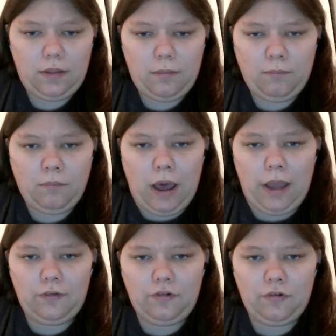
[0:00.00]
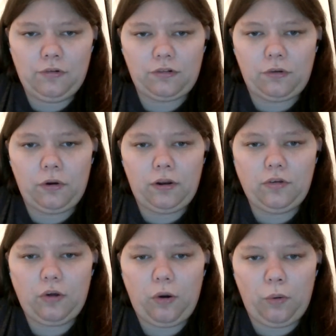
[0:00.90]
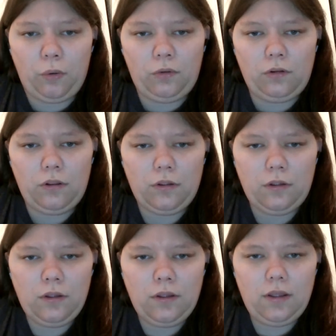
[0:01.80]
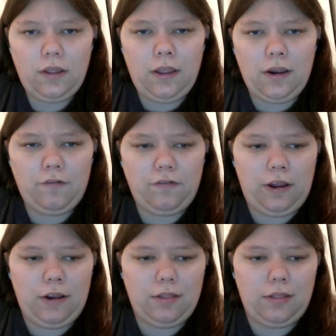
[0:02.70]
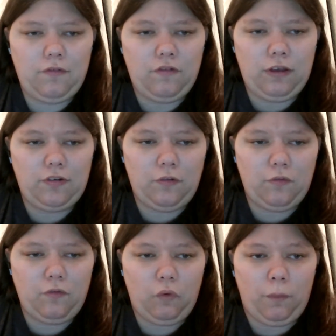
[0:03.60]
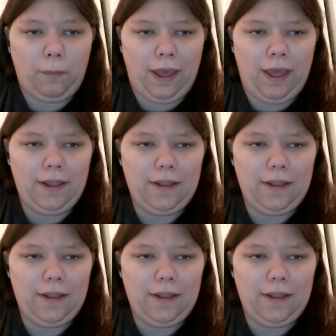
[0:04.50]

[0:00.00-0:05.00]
my true story told in a fantasy fiction format.